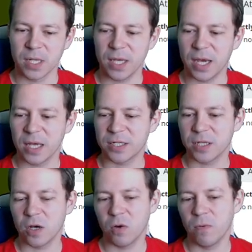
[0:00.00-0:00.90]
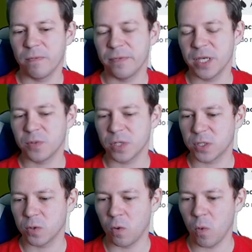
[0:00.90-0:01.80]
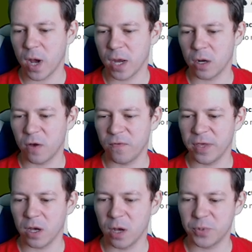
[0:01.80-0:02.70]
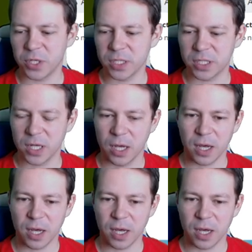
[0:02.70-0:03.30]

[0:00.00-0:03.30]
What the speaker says: Yeah, so this was one of the options.